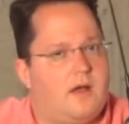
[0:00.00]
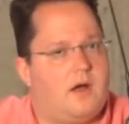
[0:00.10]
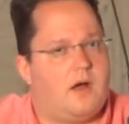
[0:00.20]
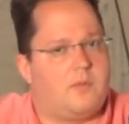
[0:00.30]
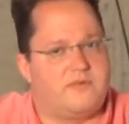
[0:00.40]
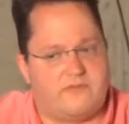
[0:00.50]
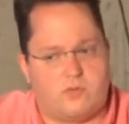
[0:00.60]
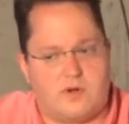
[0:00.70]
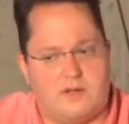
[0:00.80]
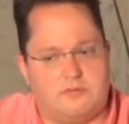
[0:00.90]

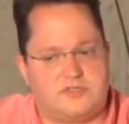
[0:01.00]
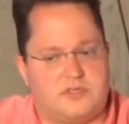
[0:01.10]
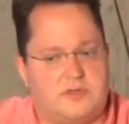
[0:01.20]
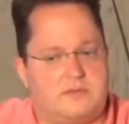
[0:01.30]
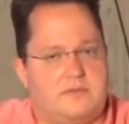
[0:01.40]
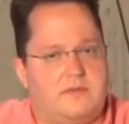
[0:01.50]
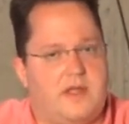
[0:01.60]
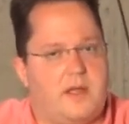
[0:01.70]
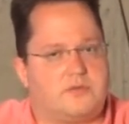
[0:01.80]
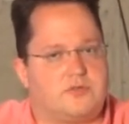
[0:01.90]
Before I was an
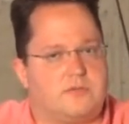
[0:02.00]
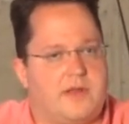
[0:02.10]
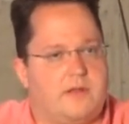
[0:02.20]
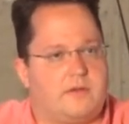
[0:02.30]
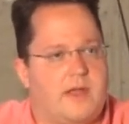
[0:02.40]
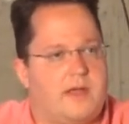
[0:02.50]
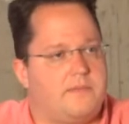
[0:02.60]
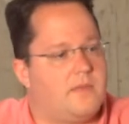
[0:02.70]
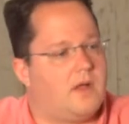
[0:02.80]
amateur radio guy,